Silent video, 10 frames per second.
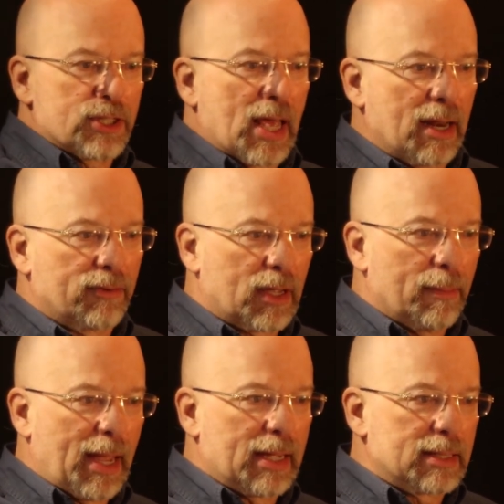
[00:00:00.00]
set of
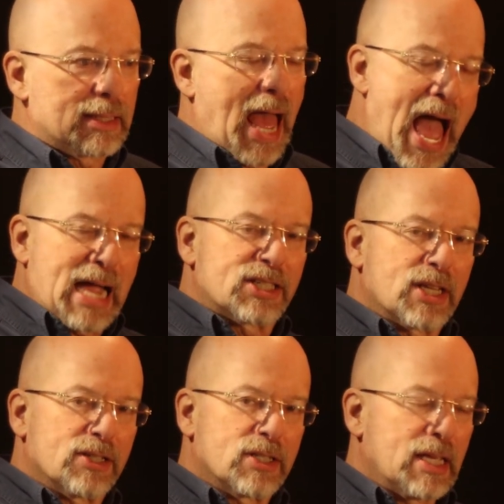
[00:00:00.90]
commands to
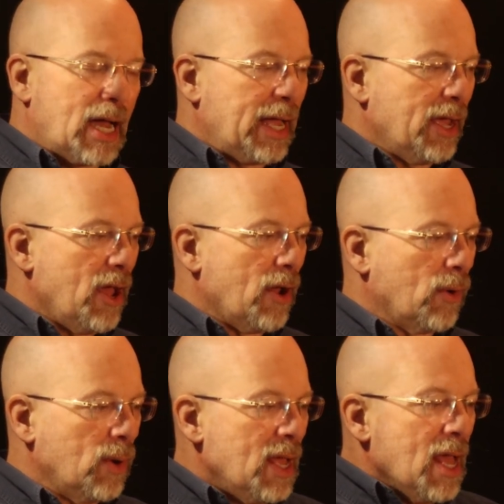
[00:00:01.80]
access the
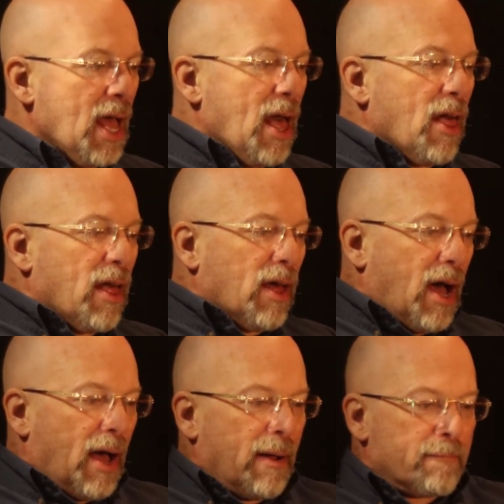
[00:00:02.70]
I.O.,
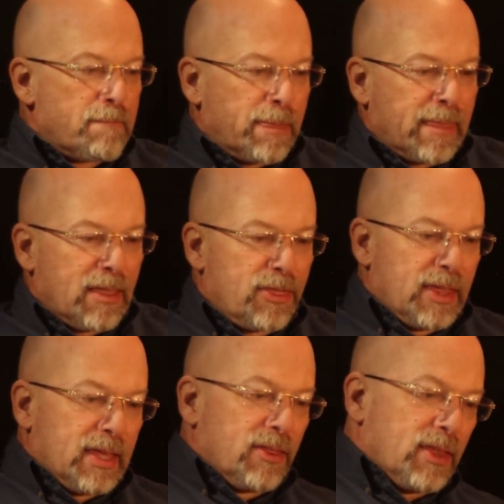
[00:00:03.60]
um,
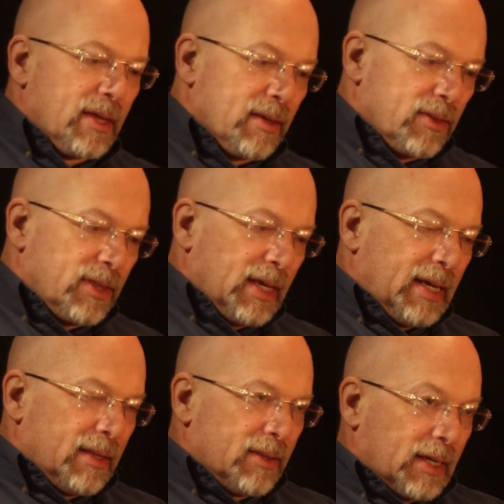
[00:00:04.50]
the, the,
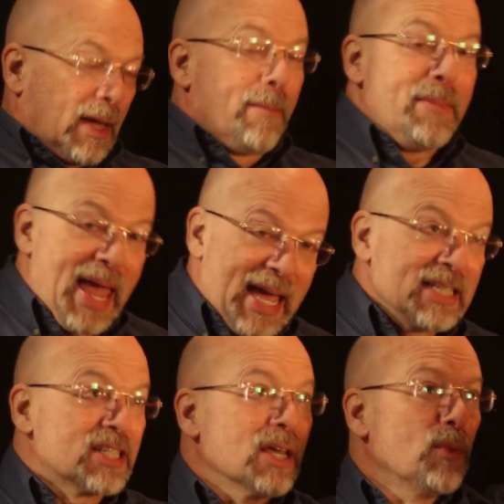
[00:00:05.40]
the, the
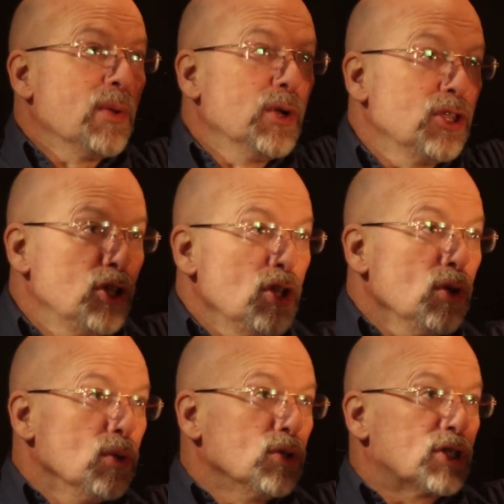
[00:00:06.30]
commands that we would
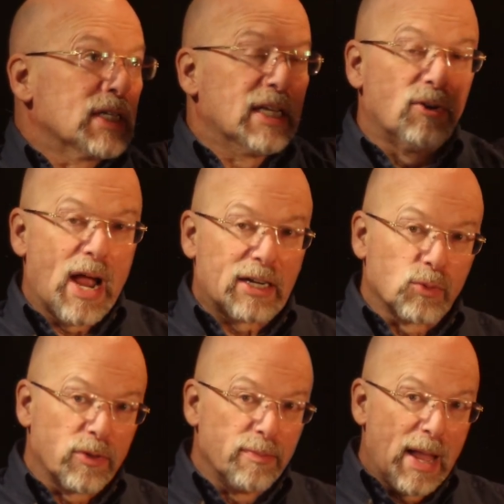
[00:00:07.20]
use to interact
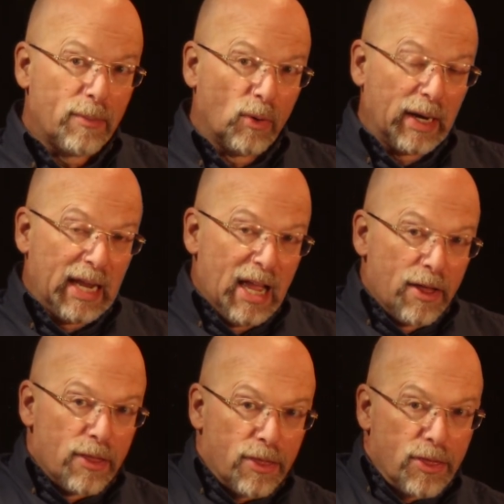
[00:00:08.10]
with memory,
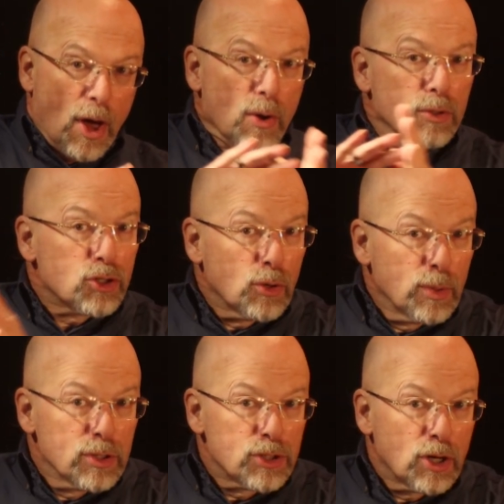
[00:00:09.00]
those are
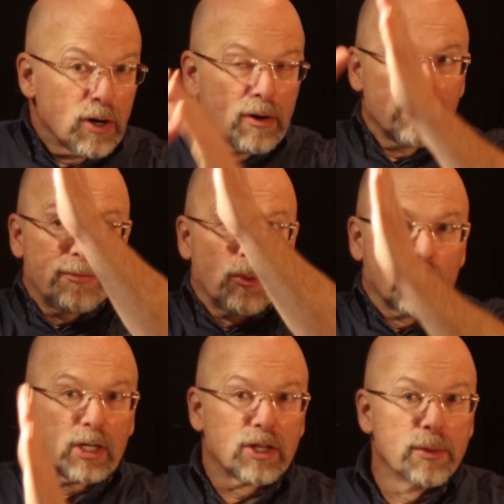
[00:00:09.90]
reserved
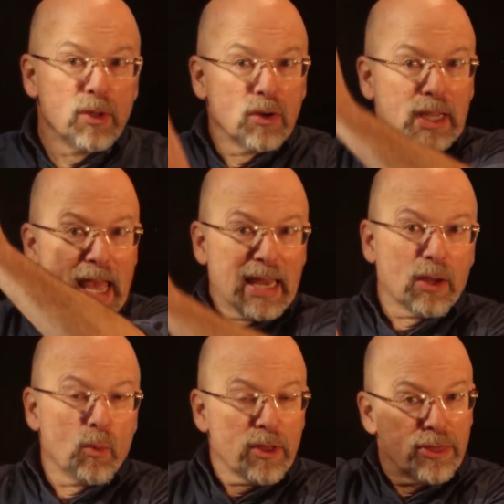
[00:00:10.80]
for
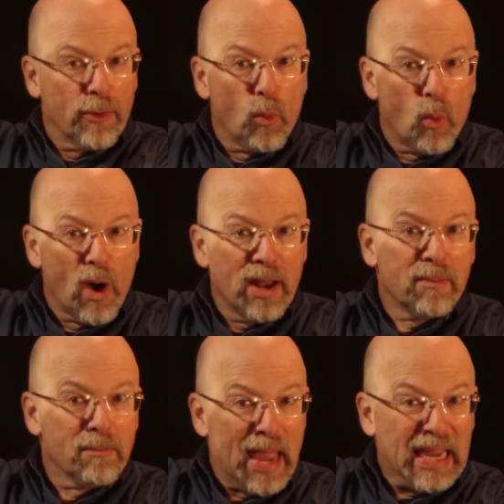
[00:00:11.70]
communicating with the
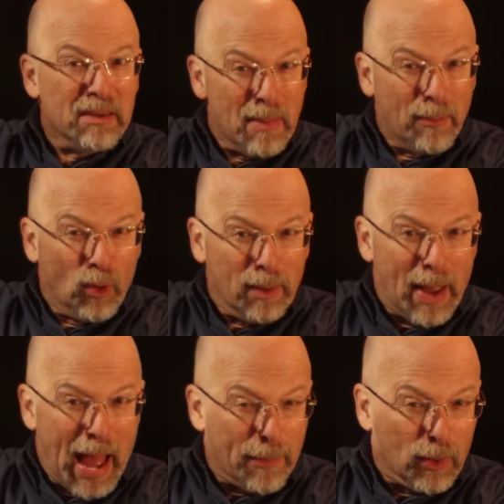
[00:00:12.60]
one main memory
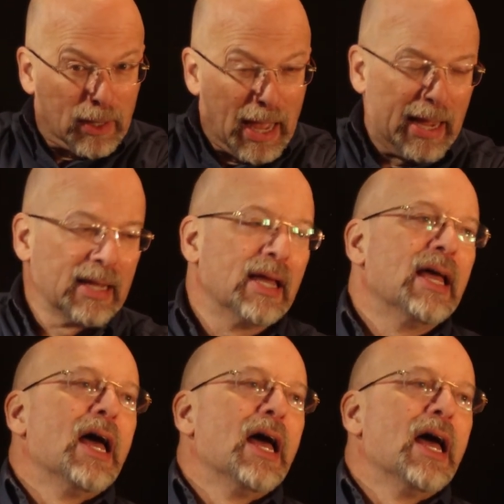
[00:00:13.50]
map, okay?